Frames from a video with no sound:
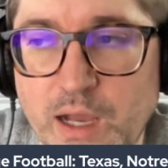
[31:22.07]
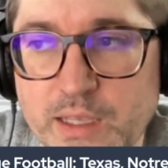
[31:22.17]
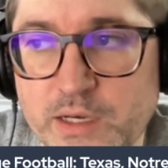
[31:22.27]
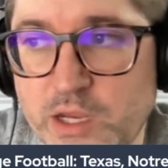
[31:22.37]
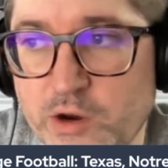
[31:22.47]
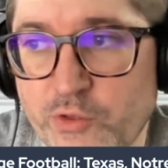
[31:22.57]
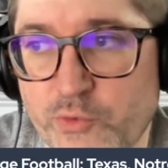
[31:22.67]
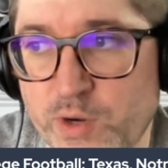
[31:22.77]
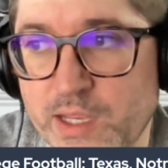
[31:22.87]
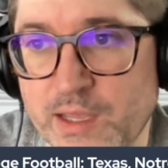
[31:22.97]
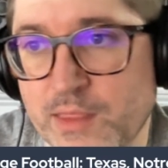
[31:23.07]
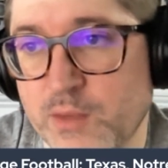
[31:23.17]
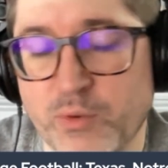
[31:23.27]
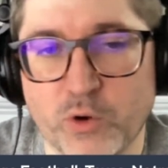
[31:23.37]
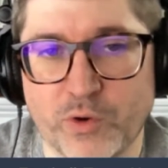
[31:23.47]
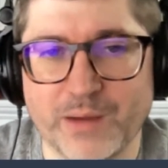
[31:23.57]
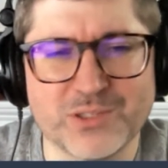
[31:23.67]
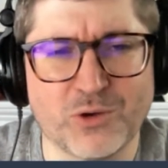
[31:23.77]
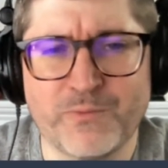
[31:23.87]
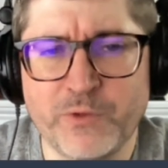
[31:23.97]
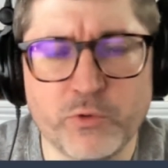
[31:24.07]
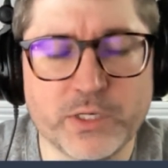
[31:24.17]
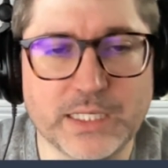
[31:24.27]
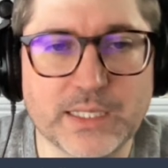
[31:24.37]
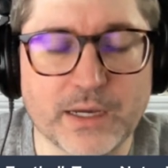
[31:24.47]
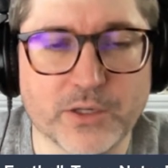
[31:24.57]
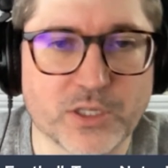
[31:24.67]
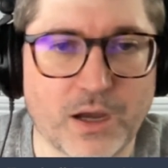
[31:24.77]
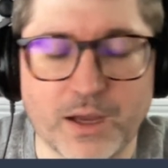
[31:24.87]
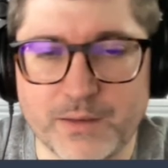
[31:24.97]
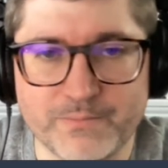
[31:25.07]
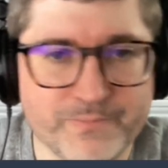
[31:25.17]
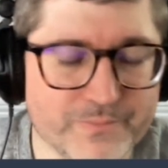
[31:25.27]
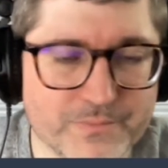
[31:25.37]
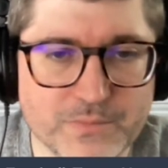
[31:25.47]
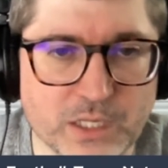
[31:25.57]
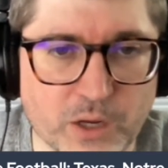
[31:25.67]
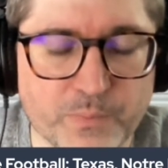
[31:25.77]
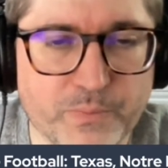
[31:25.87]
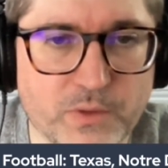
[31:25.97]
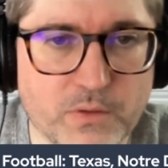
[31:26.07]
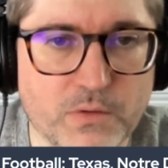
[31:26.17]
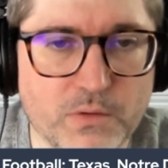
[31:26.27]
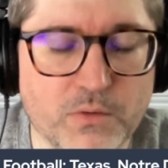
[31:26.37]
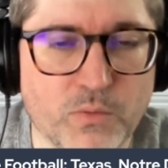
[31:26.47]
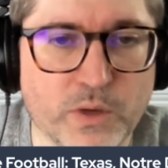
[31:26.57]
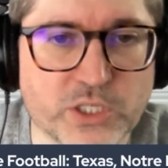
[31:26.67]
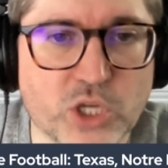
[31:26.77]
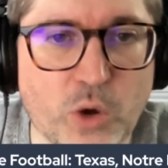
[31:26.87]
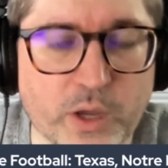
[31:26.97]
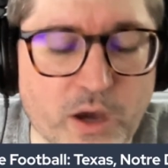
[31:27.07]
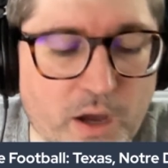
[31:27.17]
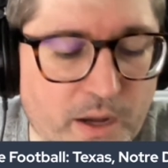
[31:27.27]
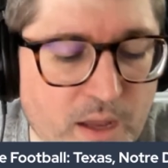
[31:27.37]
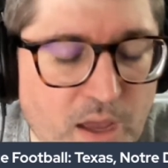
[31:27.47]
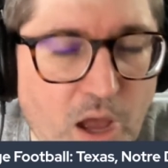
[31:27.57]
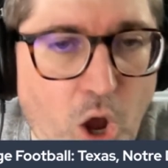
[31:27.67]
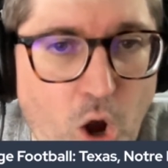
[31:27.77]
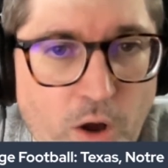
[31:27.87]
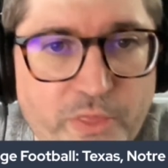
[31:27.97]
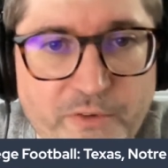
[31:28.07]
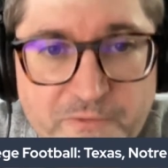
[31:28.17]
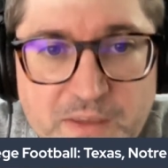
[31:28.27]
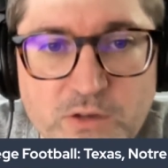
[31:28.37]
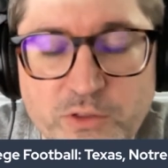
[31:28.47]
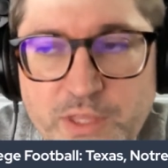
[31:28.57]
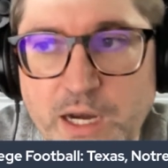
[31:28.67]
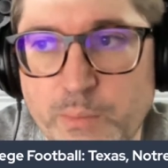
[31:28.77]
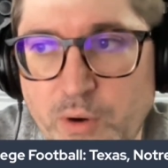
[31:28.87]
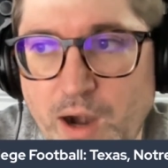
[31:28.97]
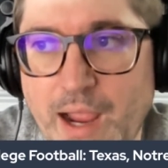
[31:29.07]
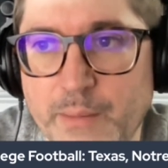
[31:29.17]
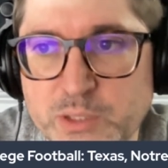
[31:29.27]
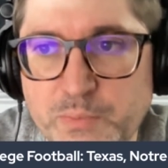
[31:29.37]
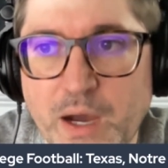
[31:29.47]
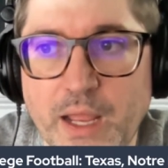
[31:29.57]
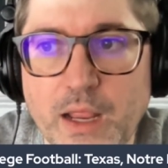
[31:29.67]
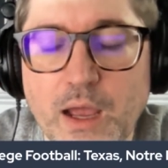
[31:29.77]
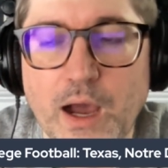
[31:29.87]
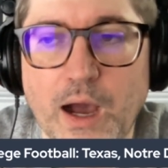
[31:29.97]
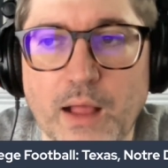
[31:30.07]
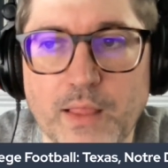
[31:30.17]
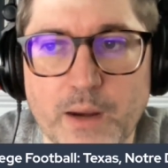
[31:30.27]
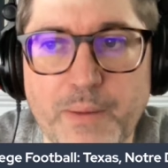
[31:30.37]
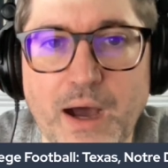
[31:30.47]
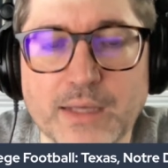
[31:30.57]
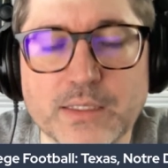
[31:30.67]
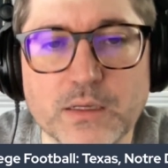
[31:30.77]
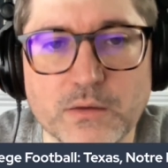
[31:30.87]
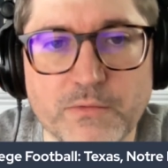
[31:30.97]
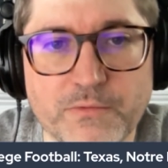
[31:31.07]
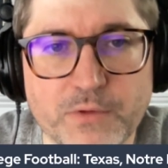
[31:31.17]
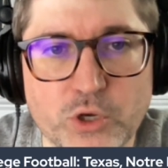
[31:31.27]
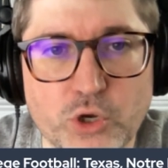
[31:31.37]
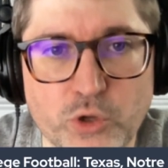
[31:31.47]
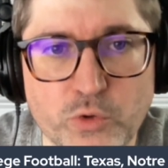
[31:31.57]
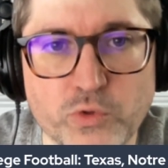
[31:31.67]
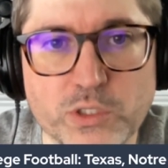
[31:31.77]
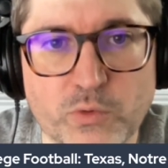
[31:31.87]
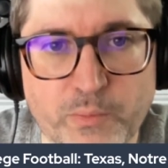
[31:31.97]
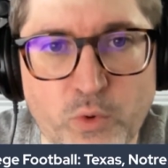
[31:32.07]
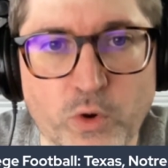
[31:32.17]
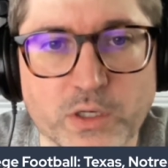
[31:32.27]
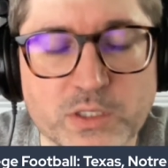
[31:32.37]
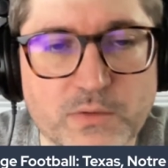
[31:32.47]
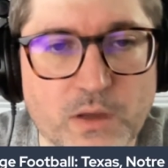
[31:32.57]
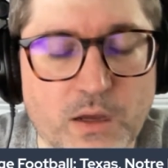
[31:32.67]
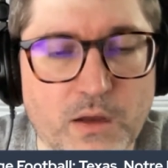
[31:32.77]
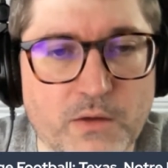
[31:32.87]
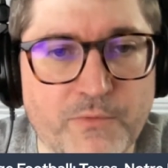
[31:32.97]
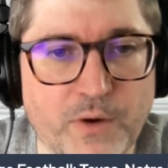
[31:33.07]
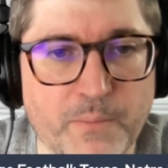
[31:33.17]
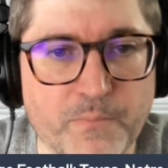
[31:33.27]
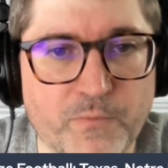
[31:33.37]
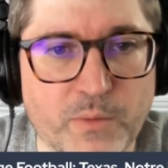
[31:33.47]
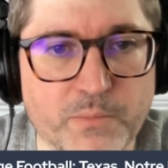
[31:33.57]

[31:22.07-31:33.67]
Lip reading: in year three in the program. So fewer details on, you know, what's going on the field there, perhaps. But a lot of positive news and reports from